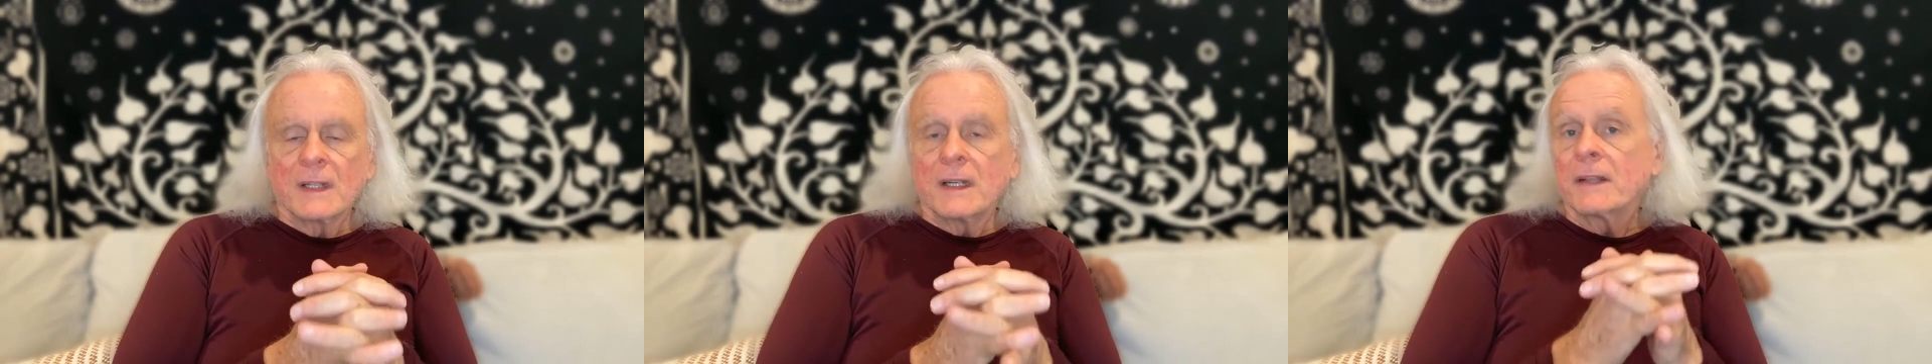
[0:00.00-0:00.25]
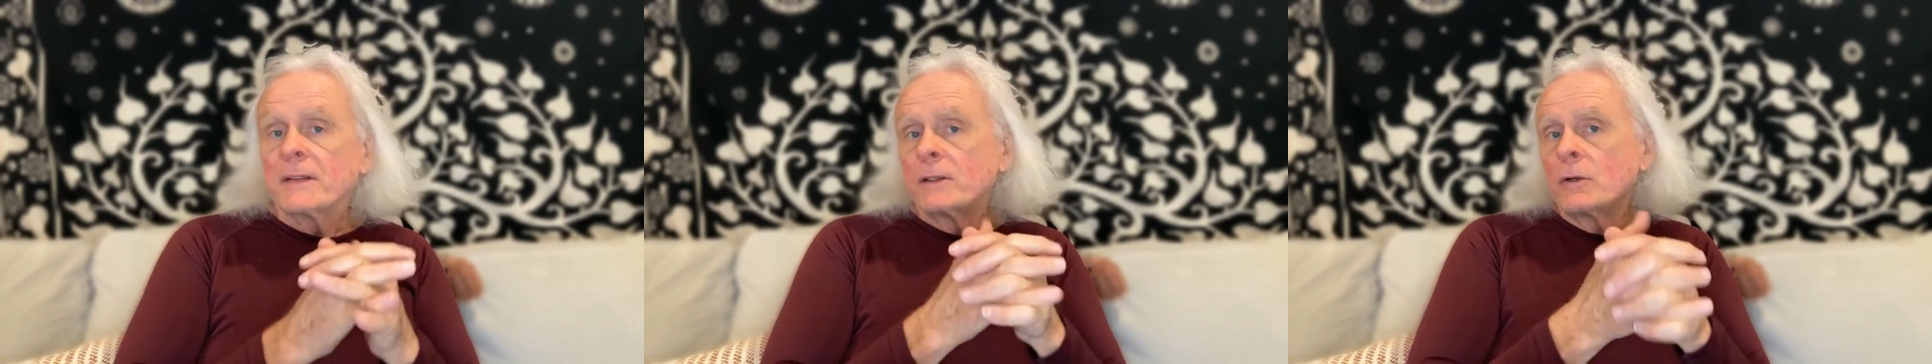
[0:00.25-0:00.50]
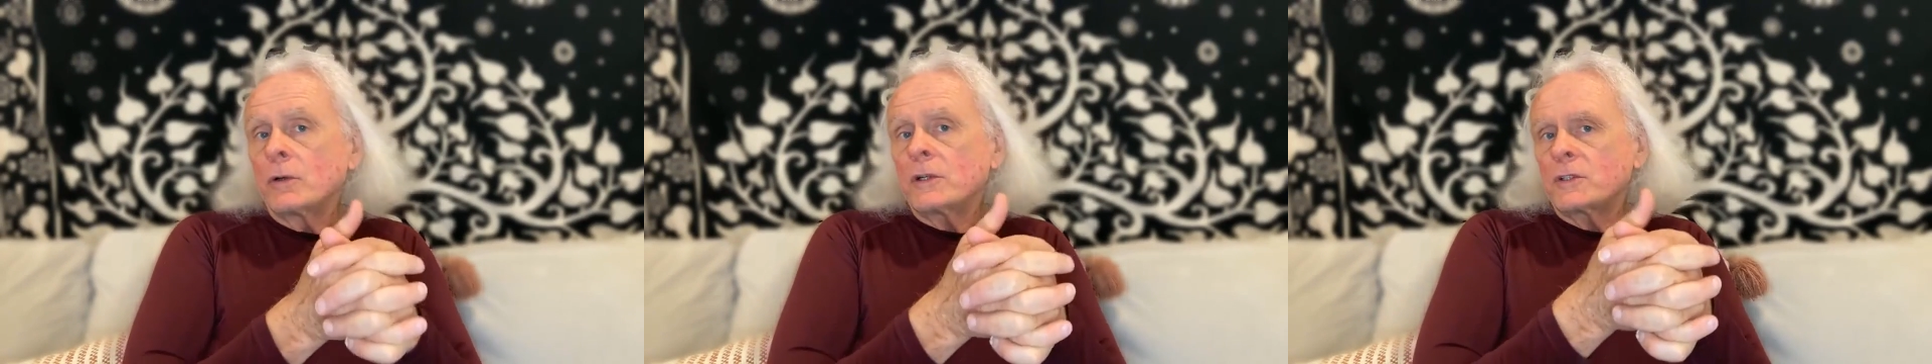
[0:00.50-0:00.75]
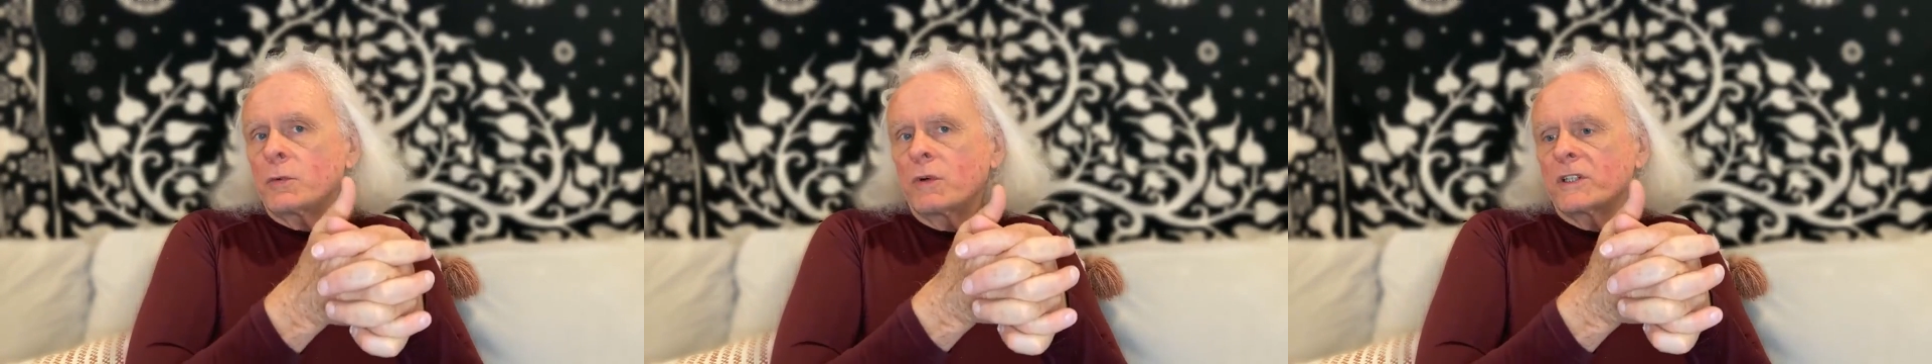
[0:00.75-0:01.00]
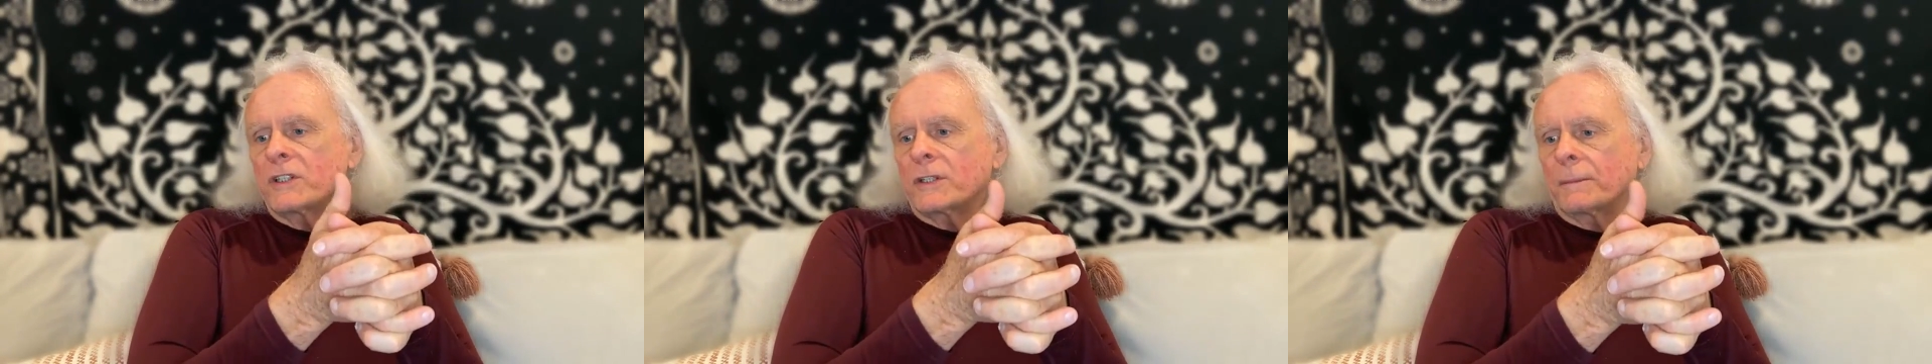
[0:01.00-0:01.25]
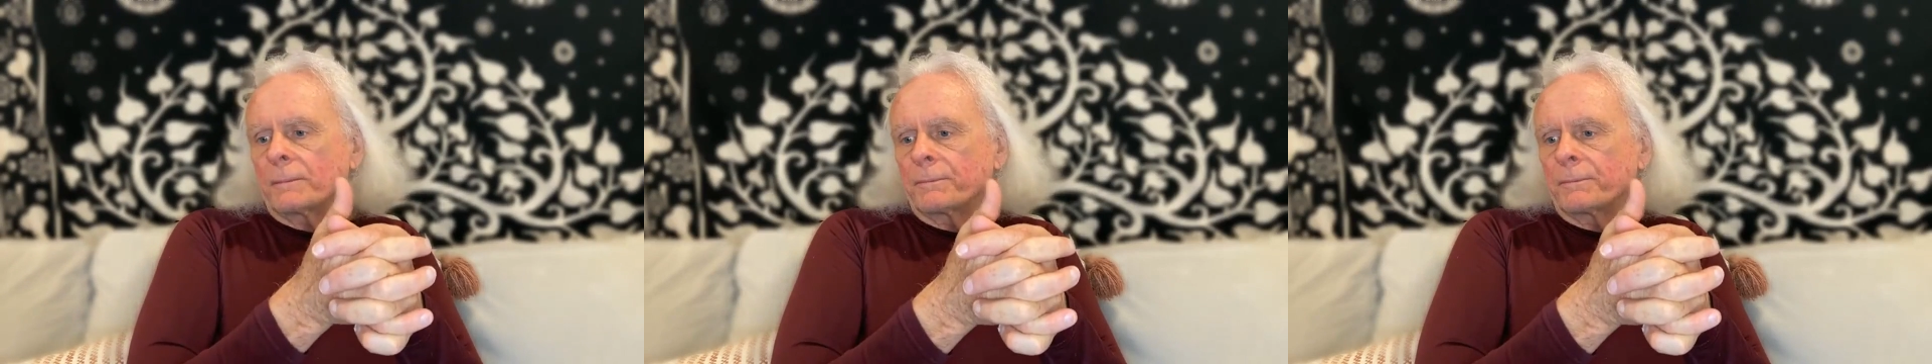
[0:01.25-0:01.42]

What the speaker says: And then notice which